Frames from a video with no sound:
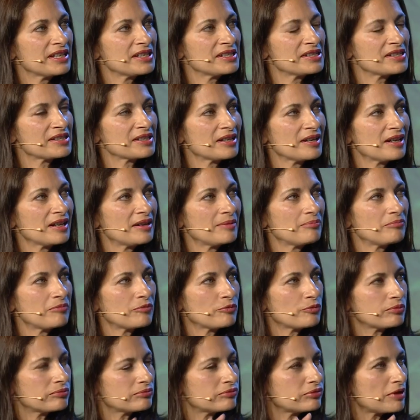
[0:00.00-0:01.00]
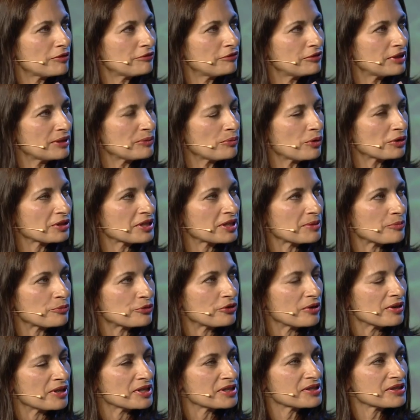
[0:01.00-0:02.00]
is roughly what
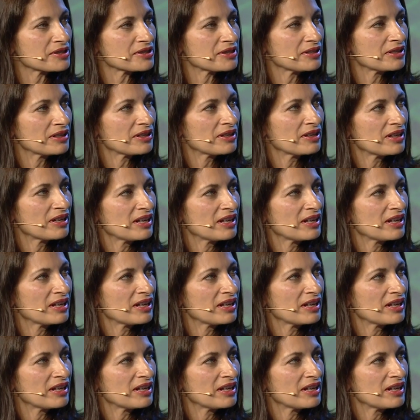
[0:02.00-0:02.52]
in price?